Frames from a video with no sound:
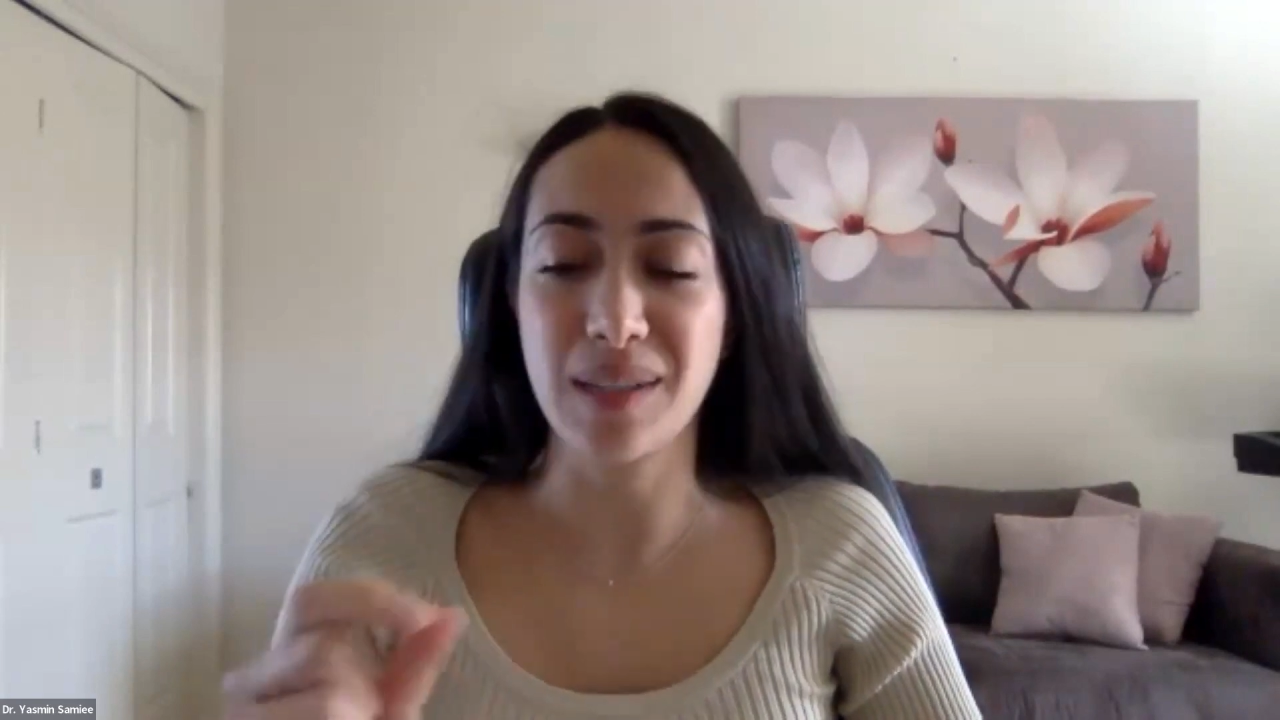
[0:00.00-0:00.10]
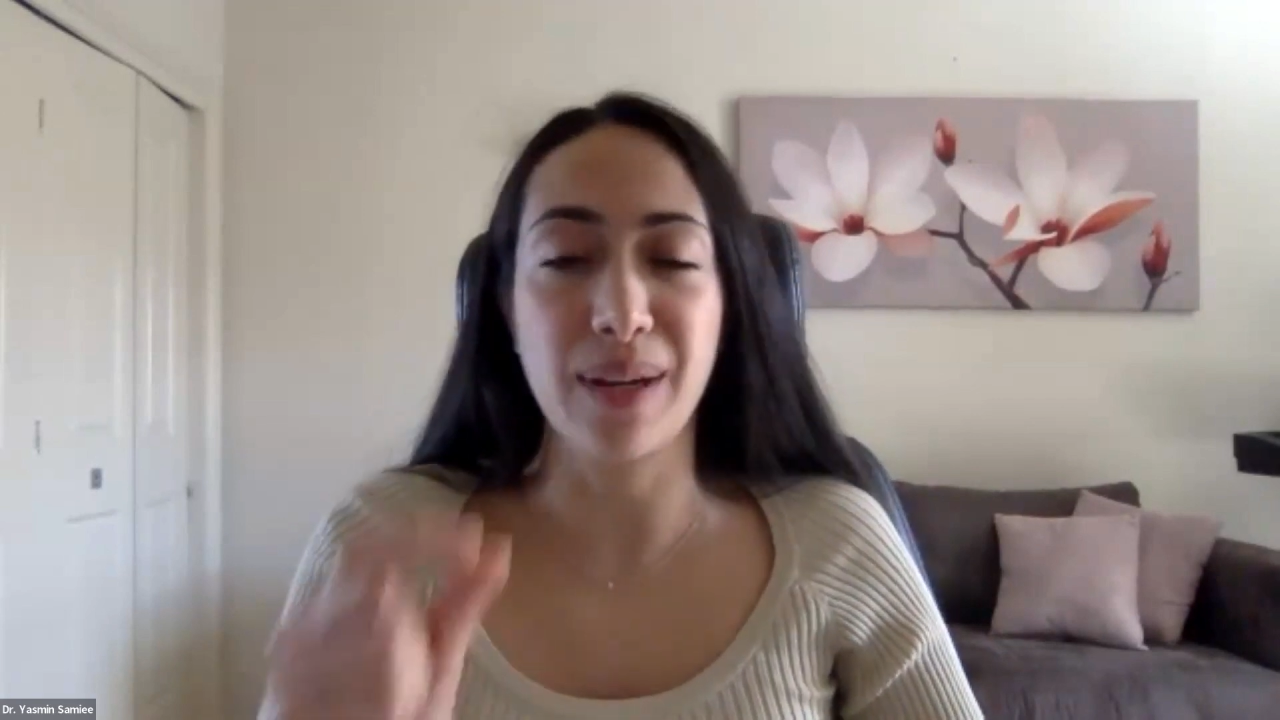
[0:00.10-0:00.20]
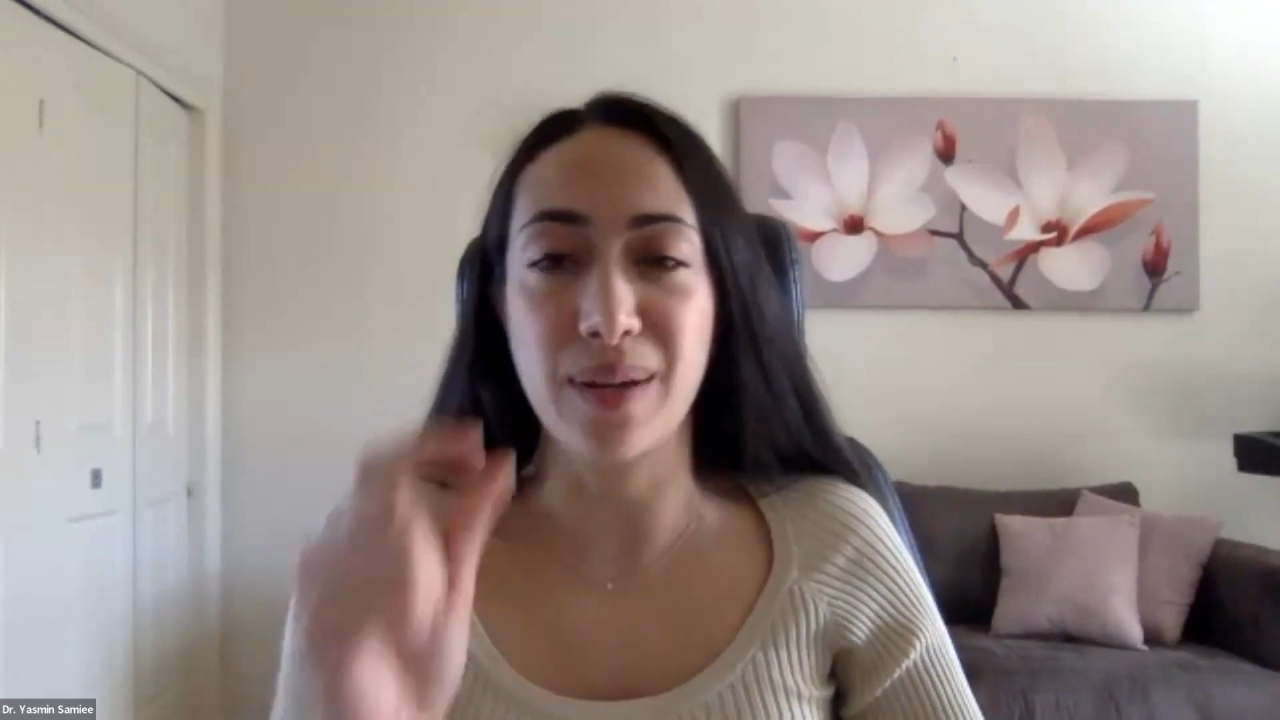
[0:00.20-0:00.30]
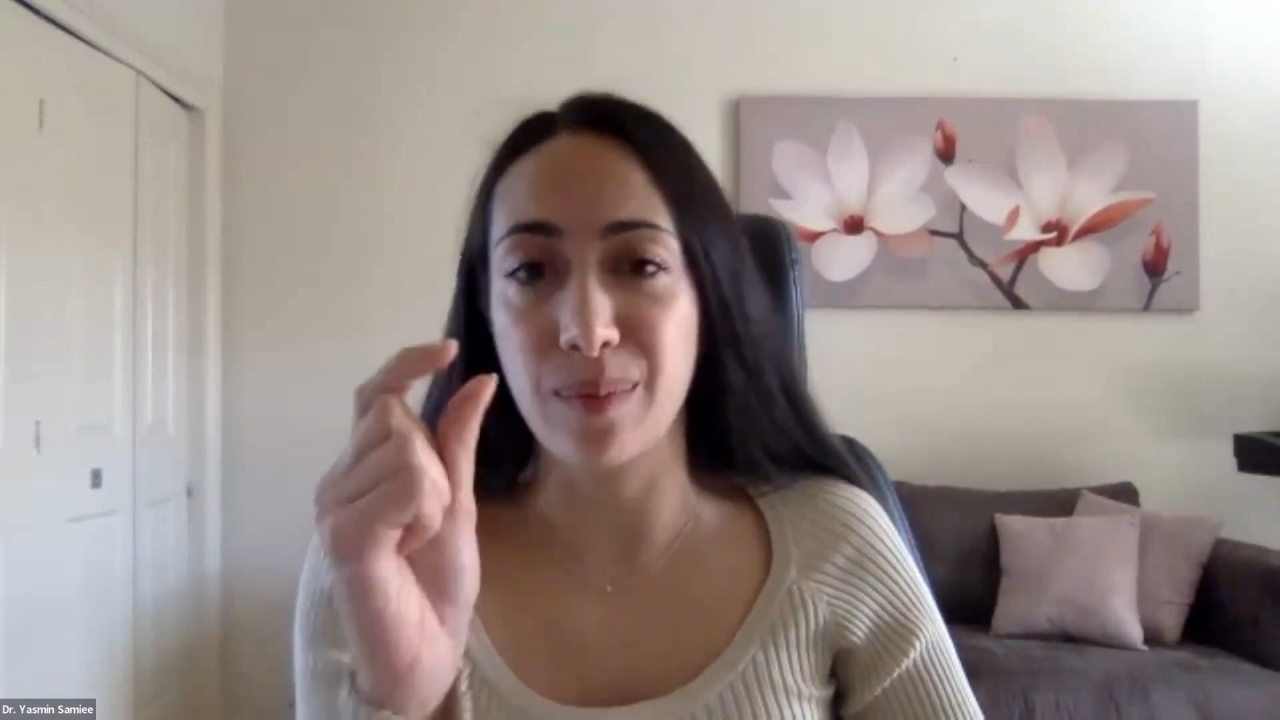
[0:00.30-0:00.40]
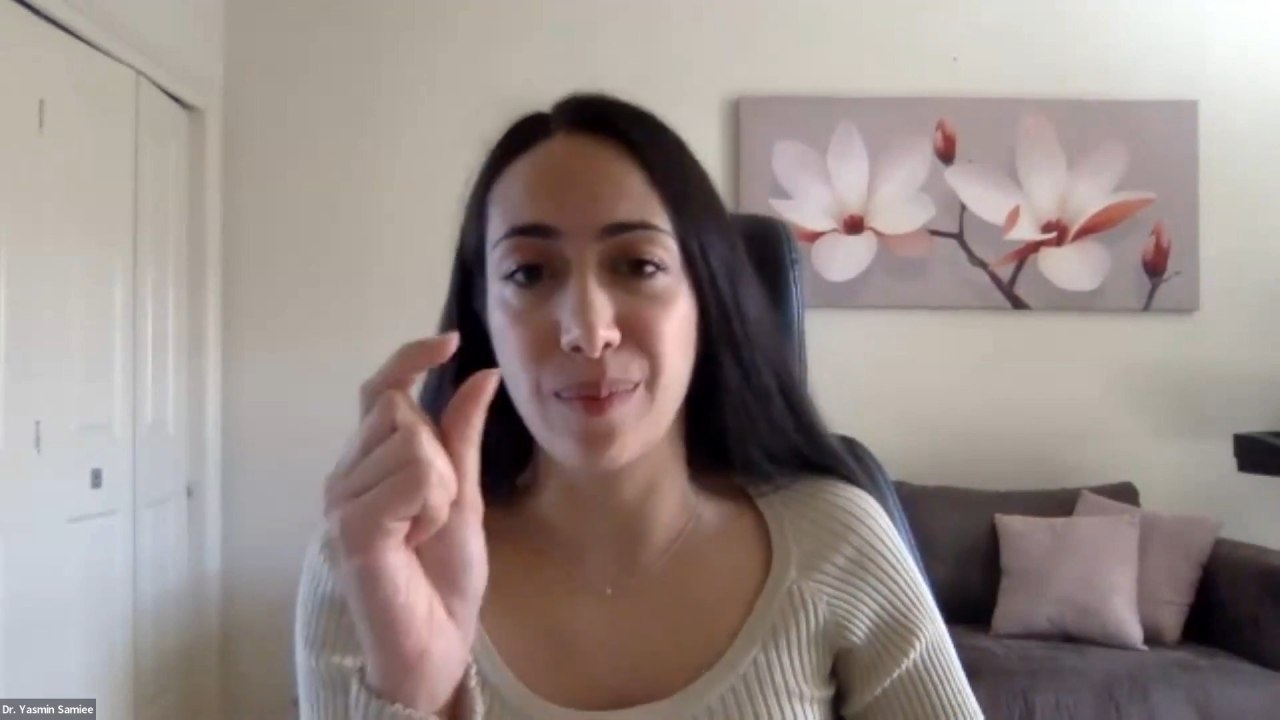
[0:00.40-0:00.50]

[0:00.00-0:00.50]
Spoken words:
spider